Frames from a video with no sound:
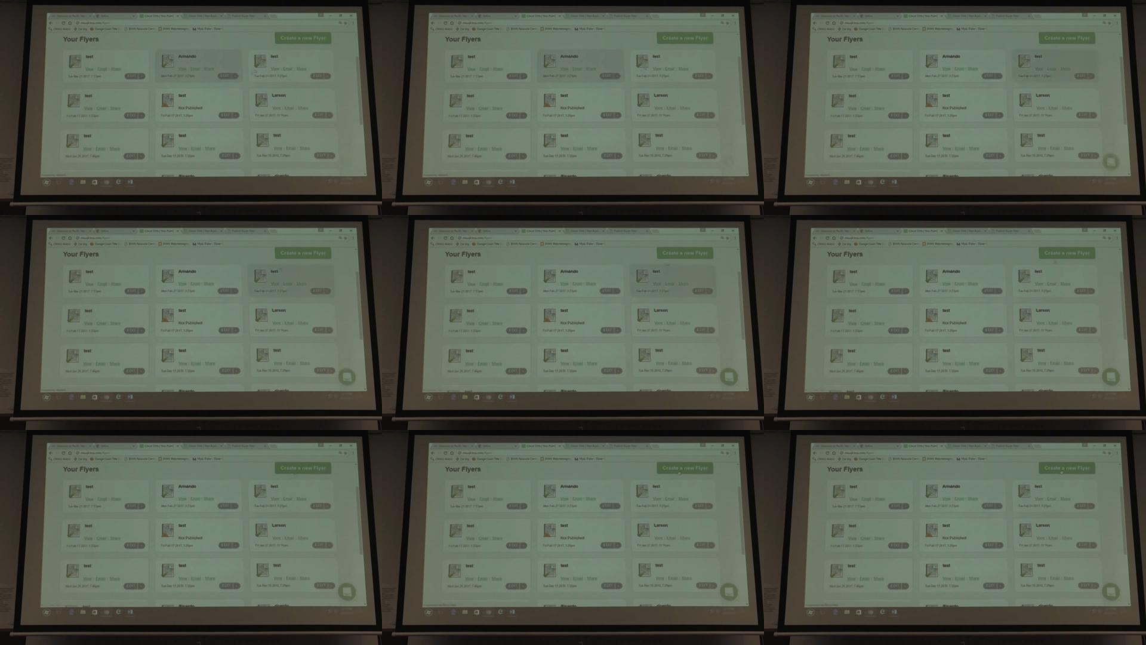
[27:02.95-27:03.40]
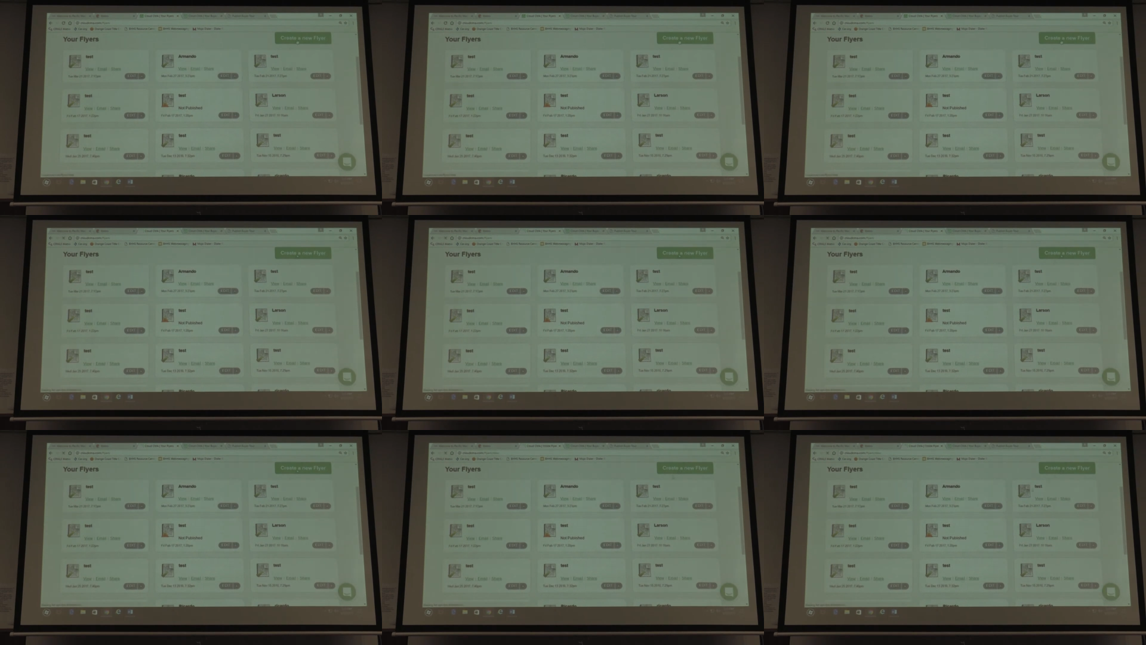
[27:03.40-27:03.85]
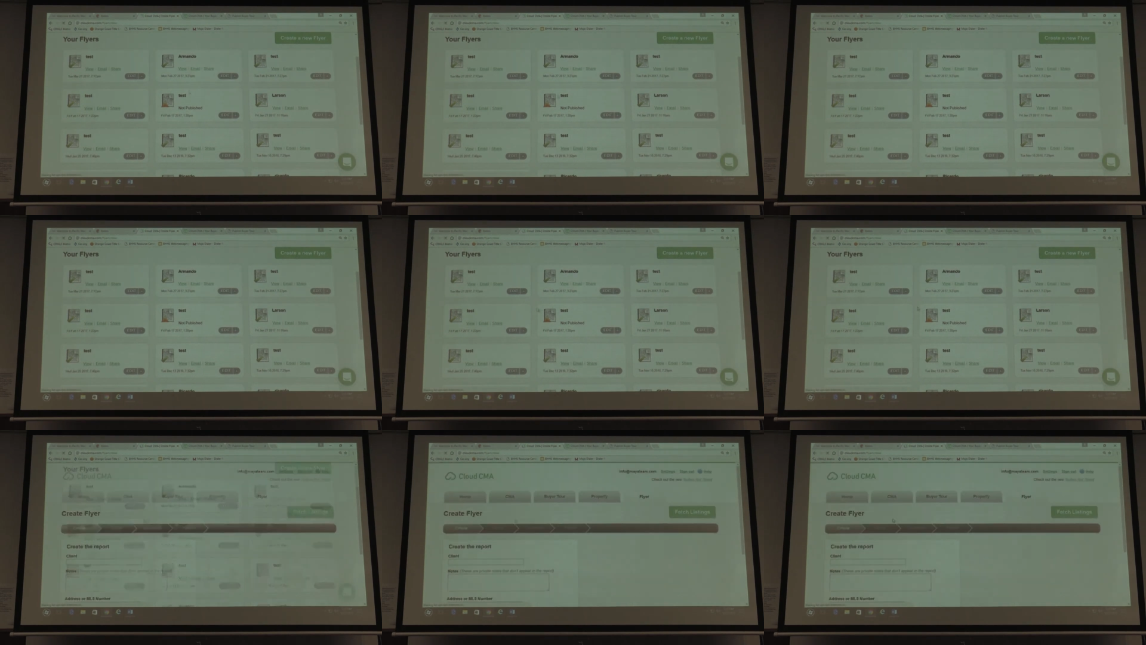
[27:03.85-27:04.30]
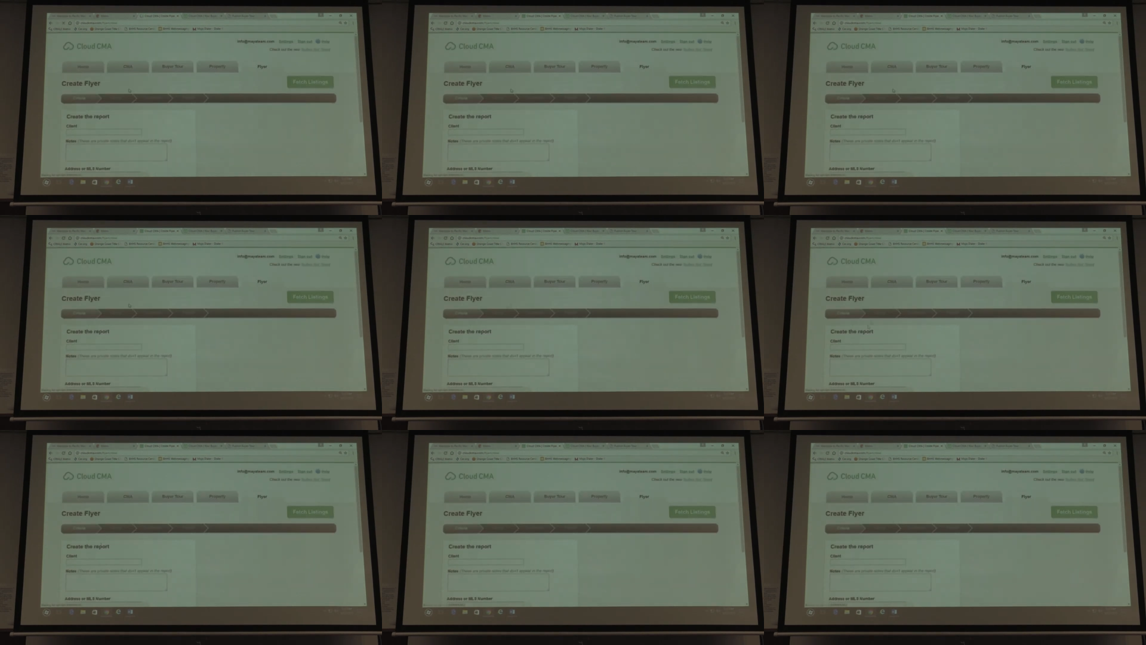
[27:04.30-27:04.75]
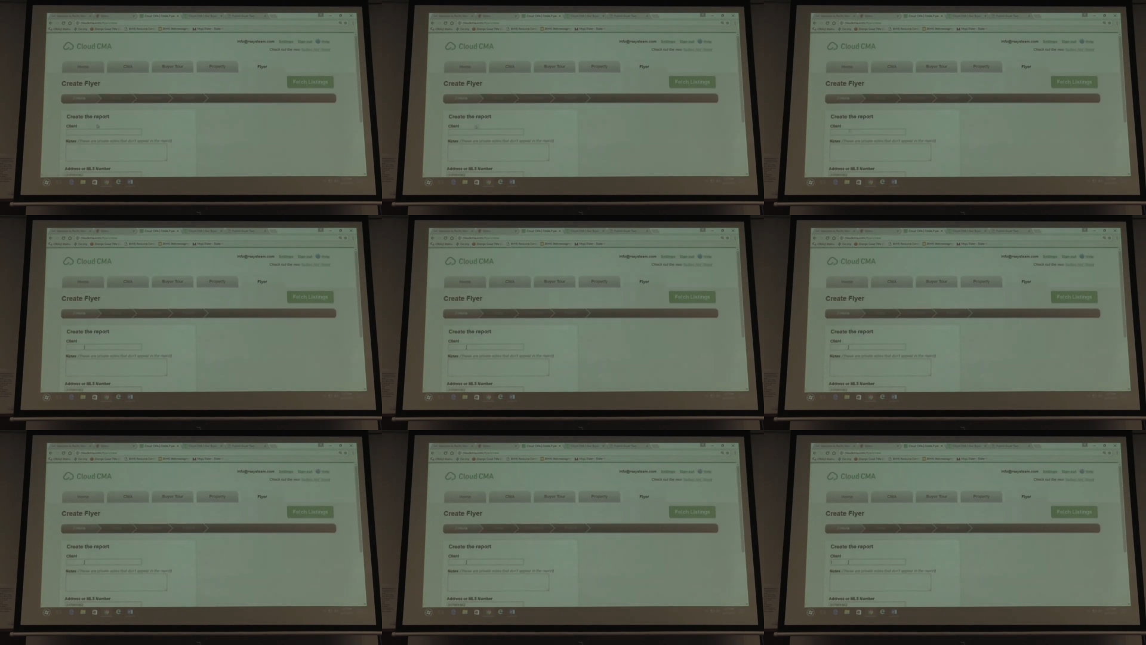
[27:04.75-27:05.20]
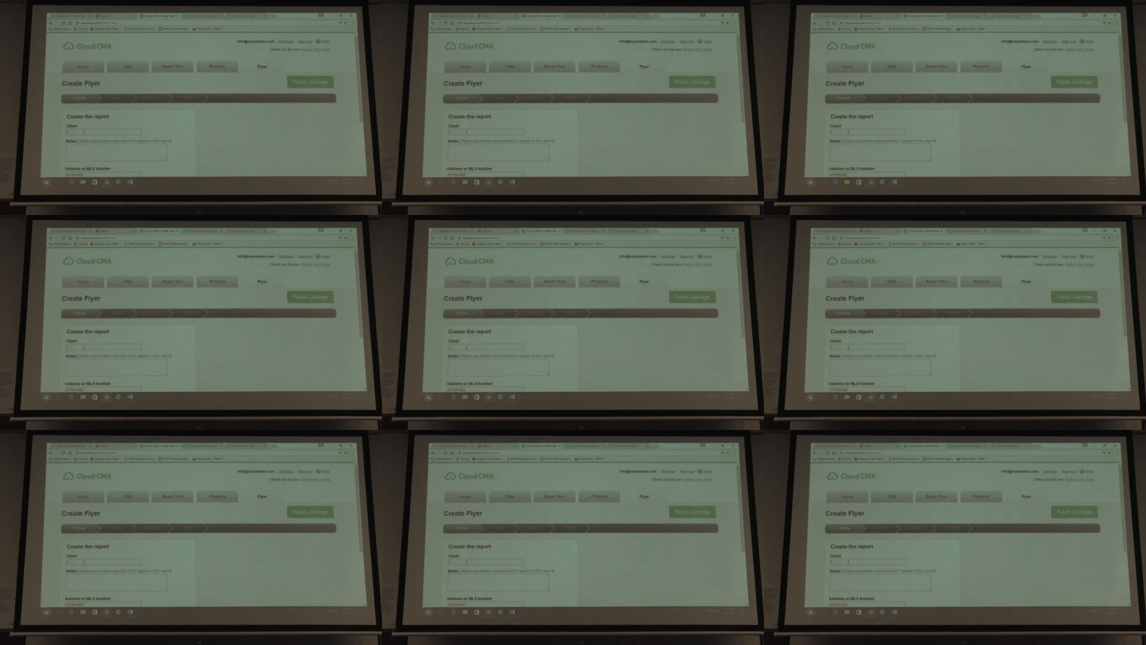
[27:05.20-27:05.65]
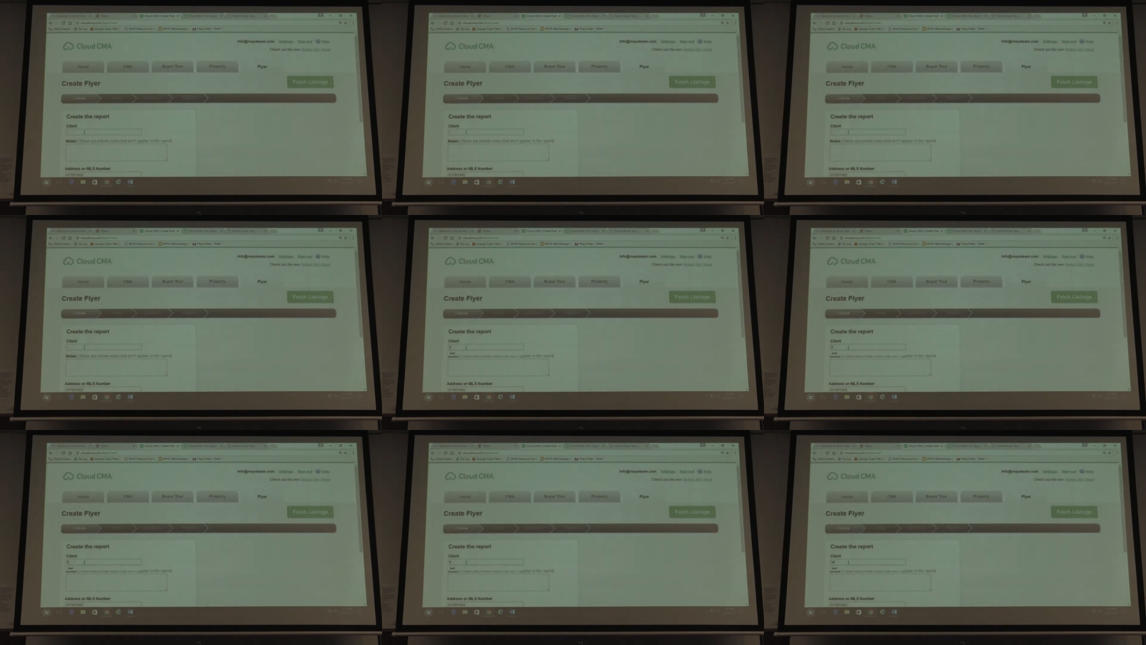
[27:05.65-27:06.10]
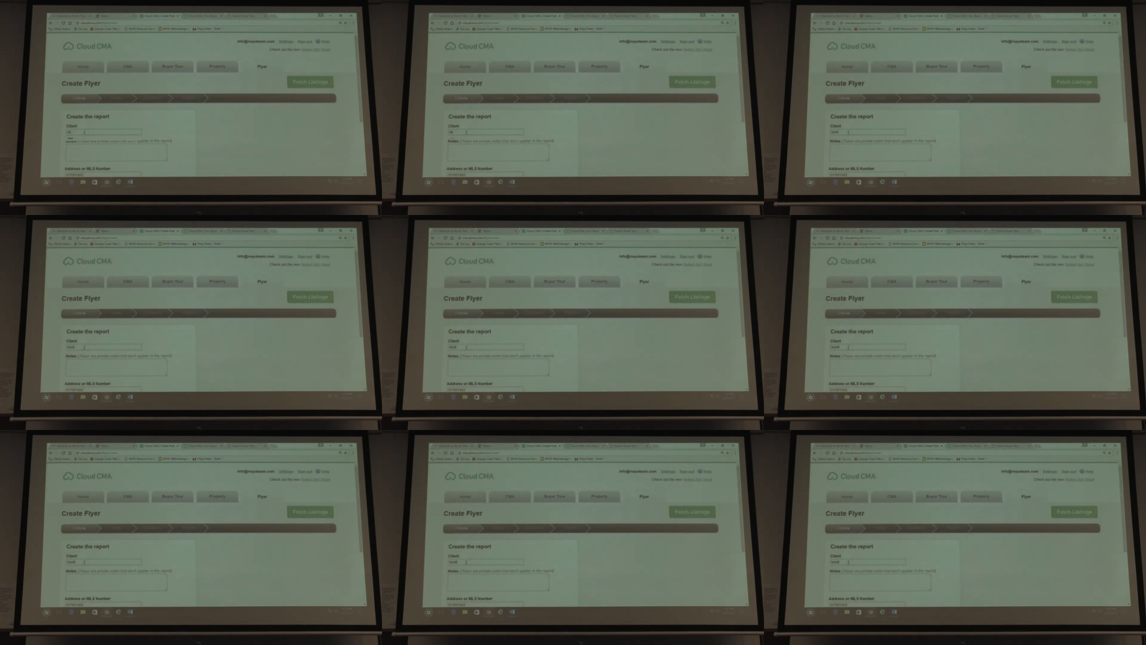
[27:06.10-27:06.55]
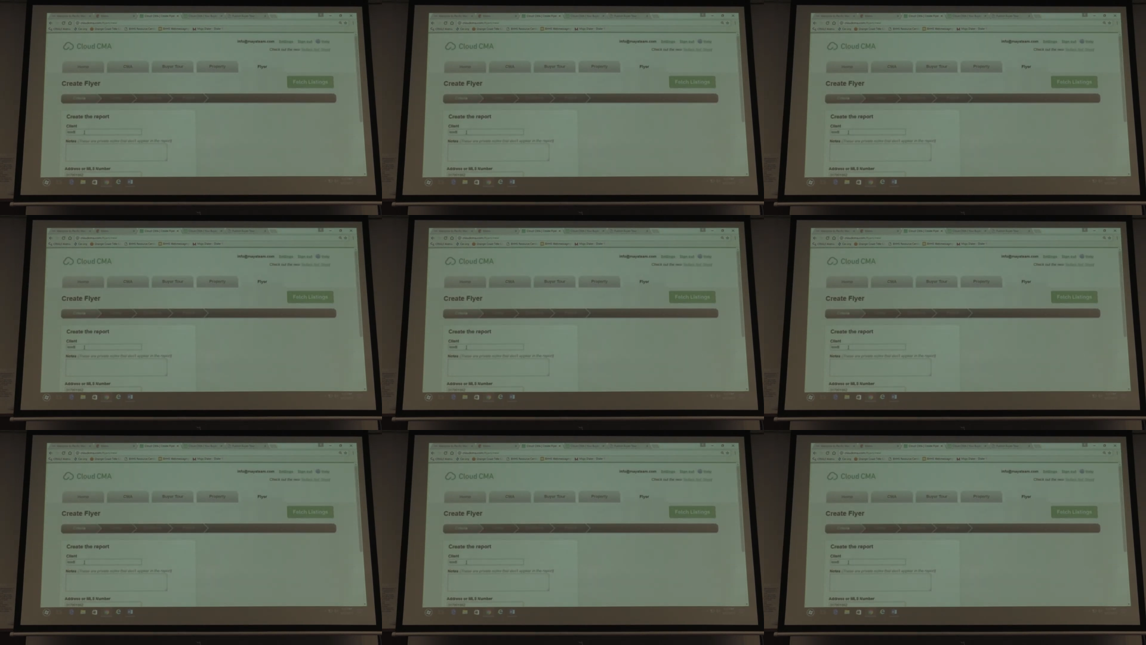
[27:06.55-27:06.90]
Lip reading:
Nobody's mouth can be seen.